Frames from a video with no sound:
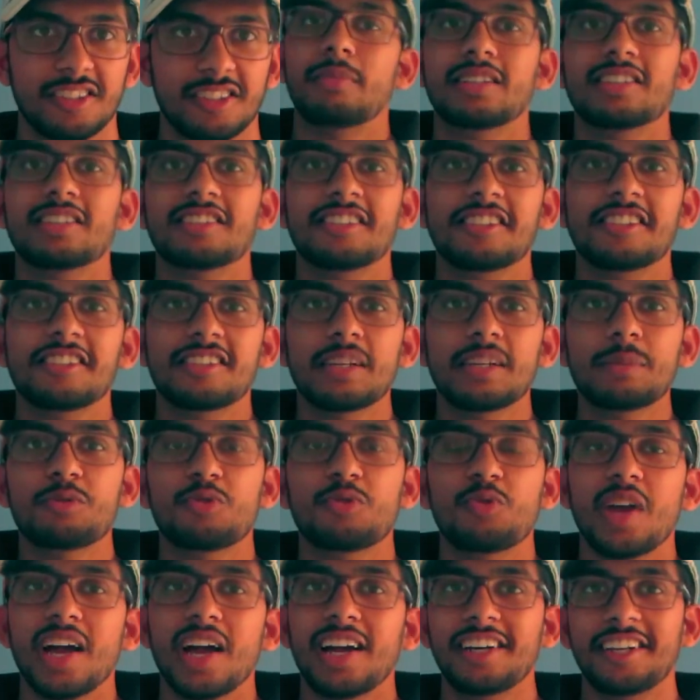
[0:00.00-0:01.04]
But the systems
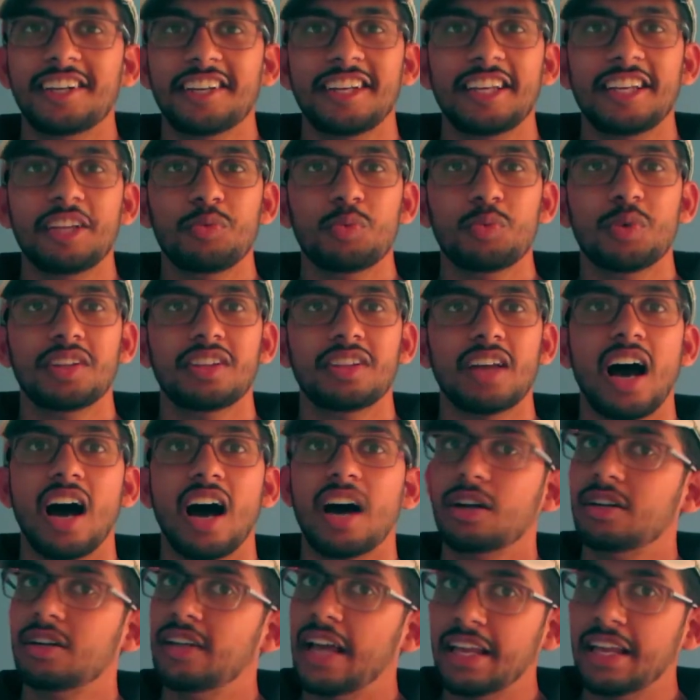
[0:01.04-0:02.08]
we are dealing with
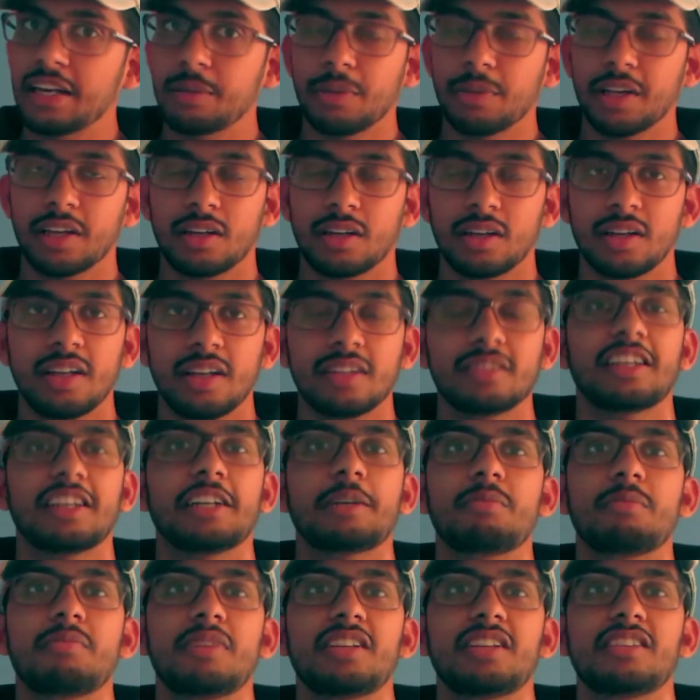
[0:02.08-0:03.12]
are dynamic.
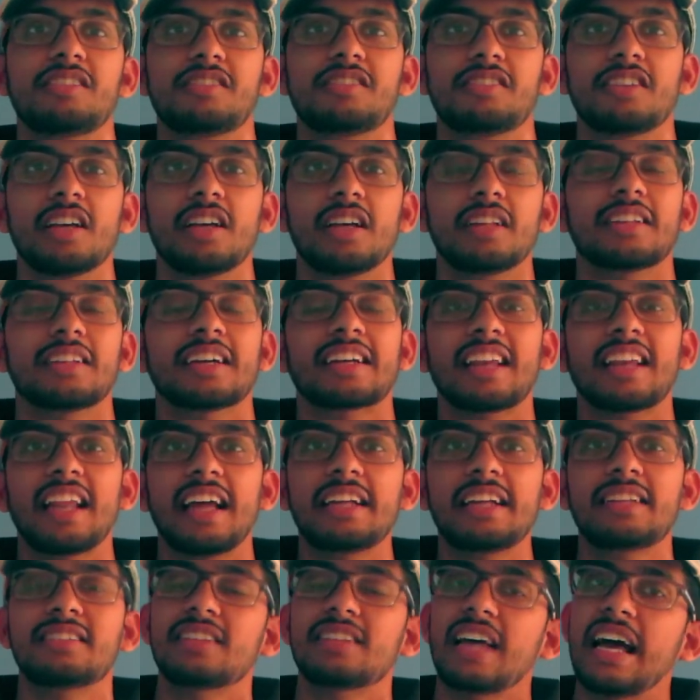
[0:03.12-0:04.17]
That means the
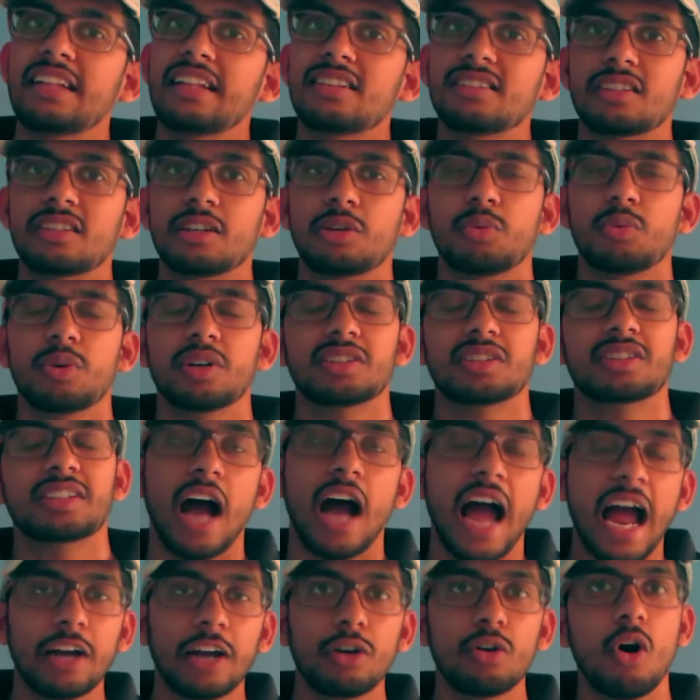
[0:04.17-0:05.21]
clients and servers
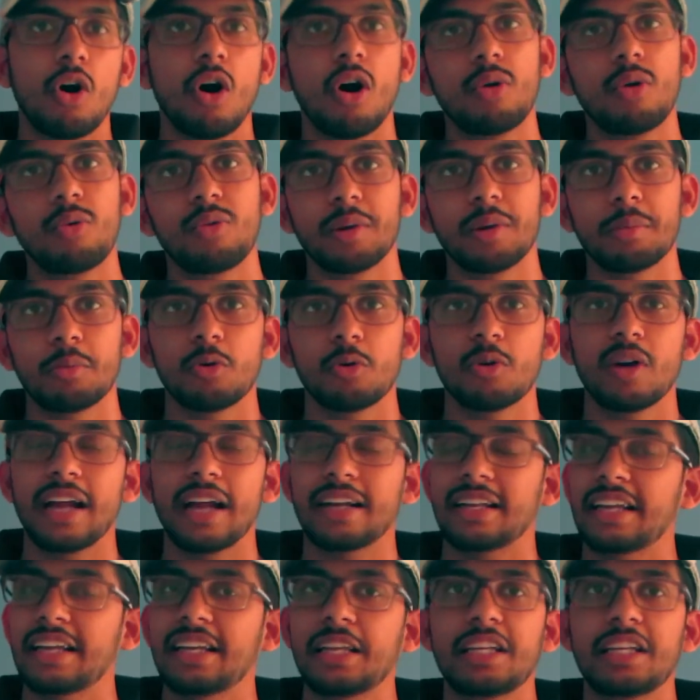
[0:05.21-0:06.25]
add or remove at
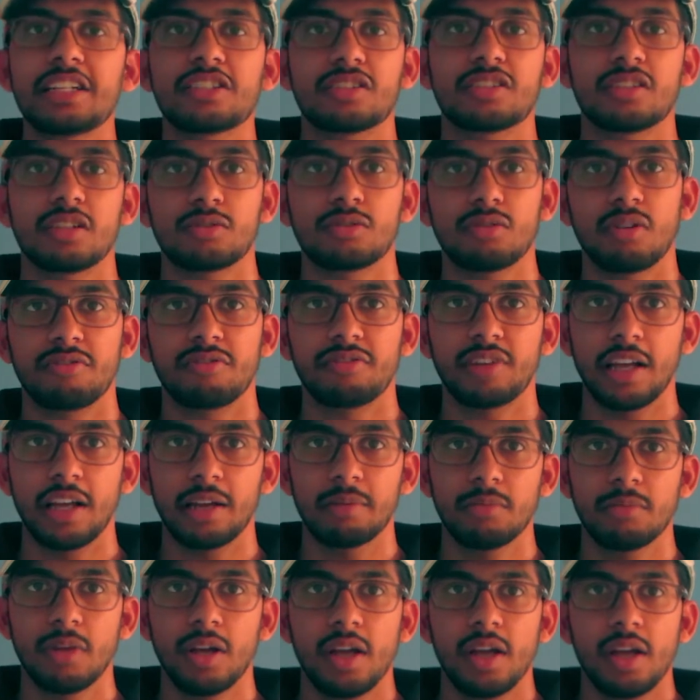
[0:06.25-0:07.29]
any instance of
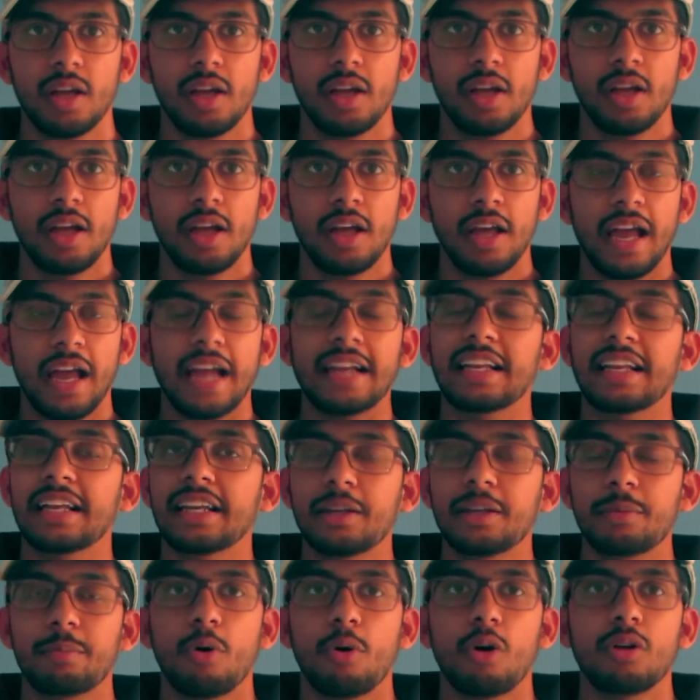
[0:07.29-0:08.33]
time. At
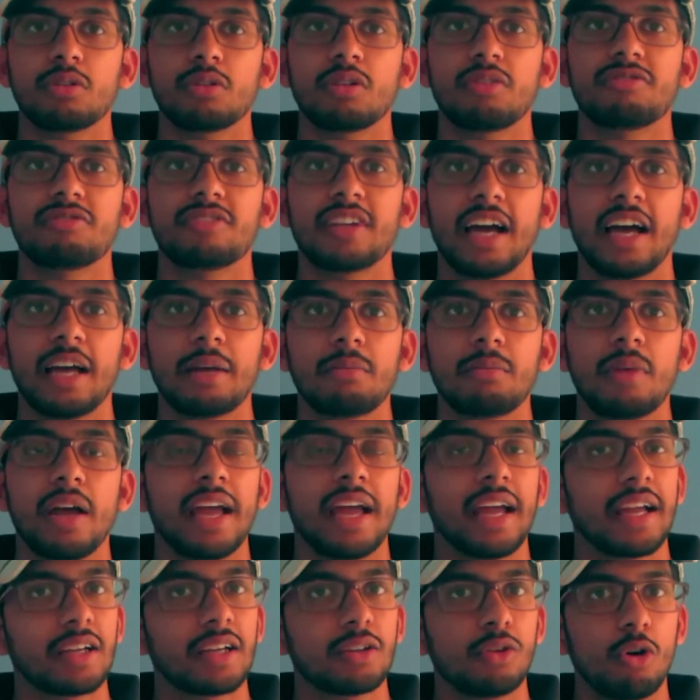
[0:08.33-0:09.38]
any point of time,
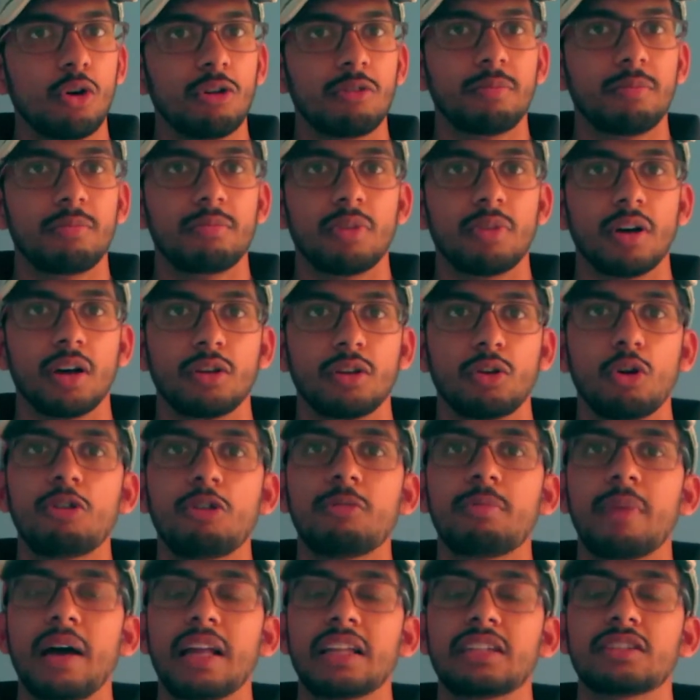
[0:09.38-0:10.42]
a load
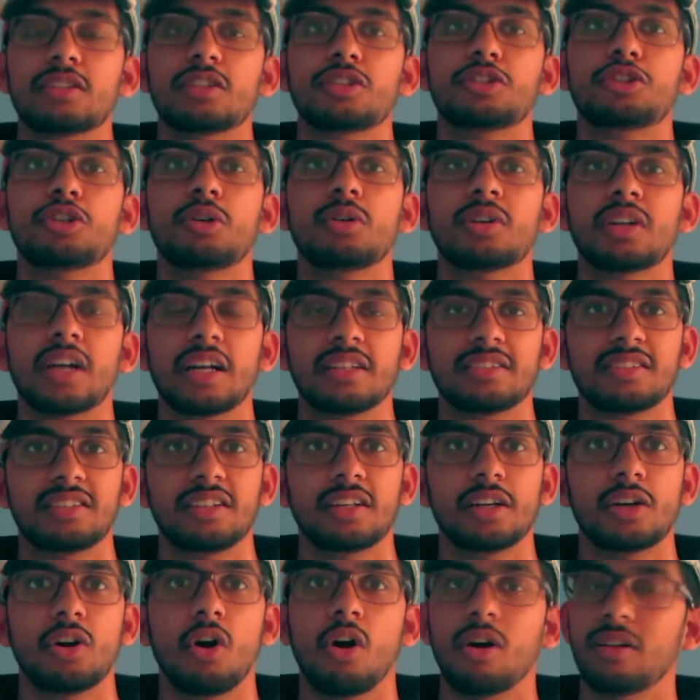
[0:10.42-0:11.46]
balancer should
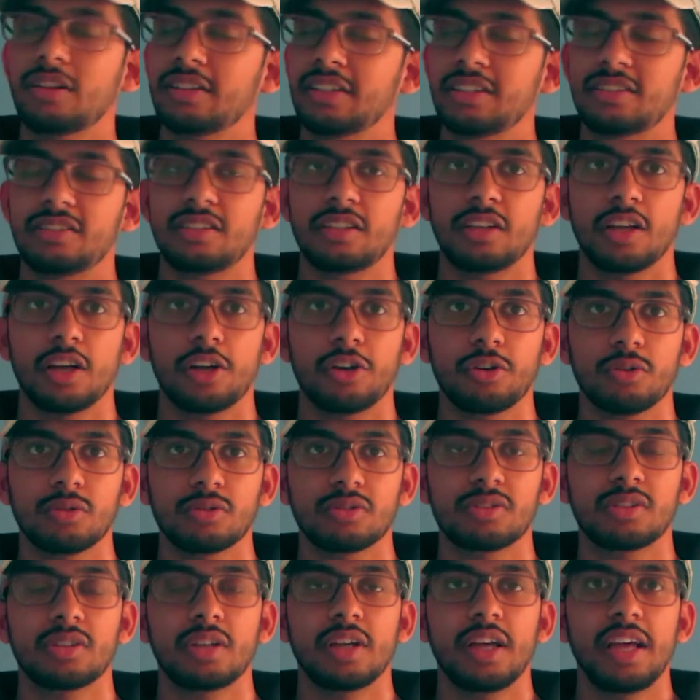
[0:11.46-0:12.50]
consider all these scenarios.